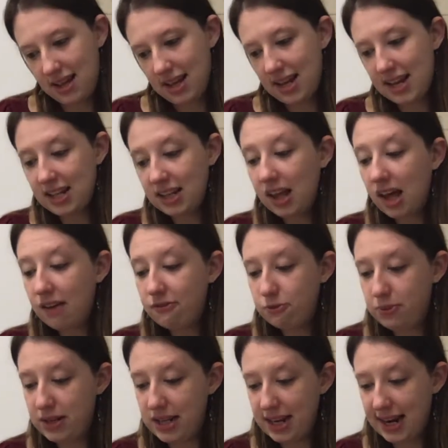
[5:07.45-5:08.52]
He loved
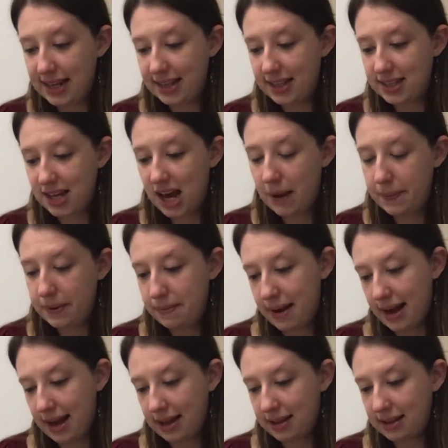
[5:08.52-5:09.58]
being at the top in
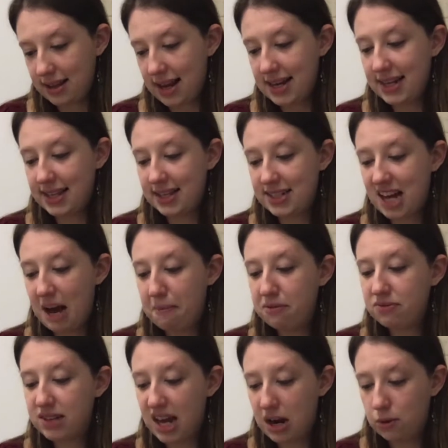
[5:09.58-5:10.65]
math, and at the top
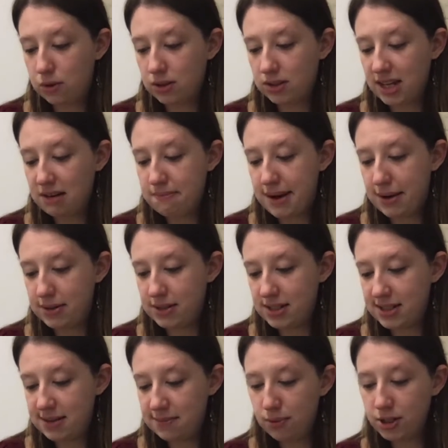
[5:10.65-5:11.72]
of towers and
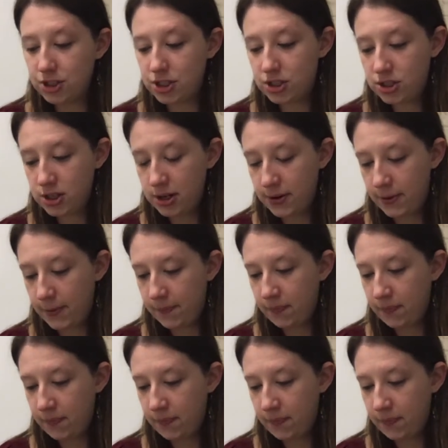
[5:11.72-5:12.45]
mountains and bridges too.